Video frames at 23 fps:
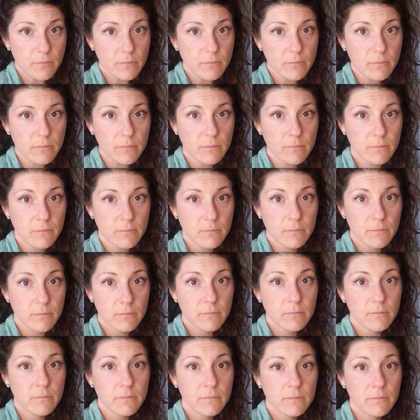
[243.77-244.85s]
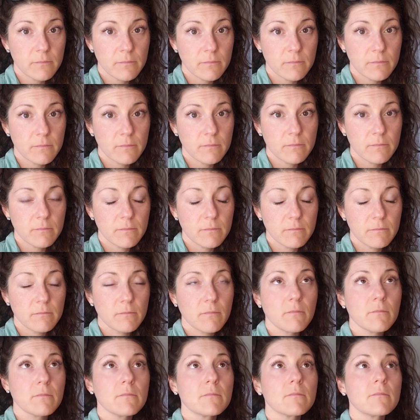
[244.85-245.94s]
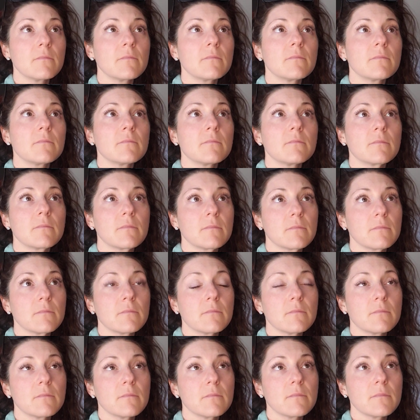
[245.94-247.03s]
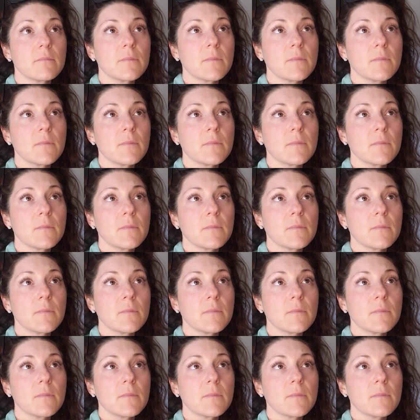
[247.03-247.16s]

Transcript: [no speech]